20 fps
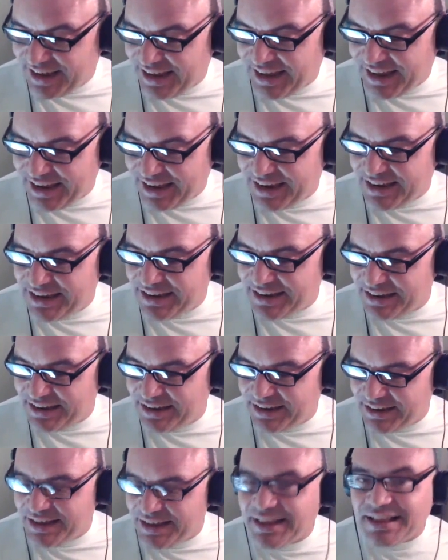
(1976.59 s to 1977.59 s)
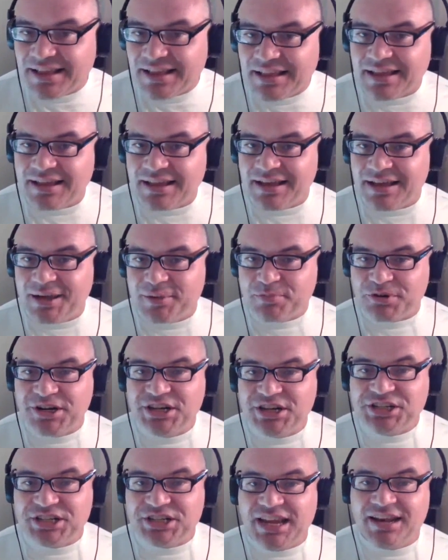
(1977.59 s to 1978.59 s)
And
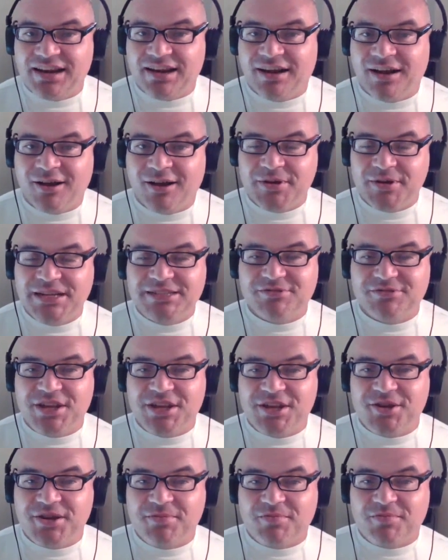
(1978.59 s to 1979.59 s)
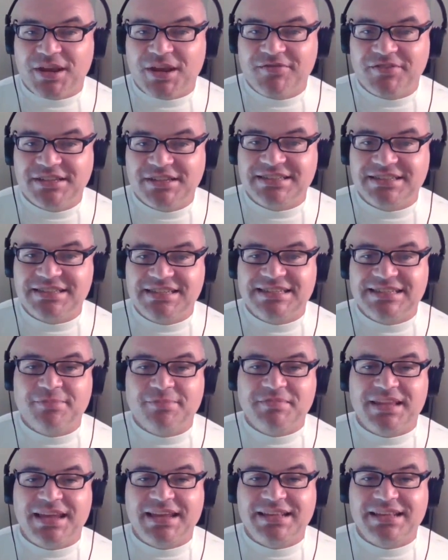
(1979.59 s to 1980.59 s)
appreciate it always when you give us these
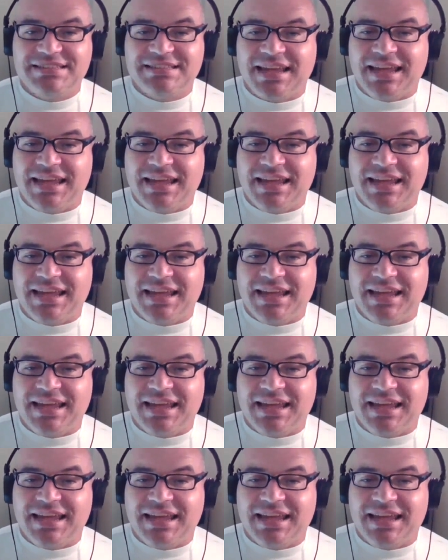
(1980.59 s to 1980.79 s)
updates,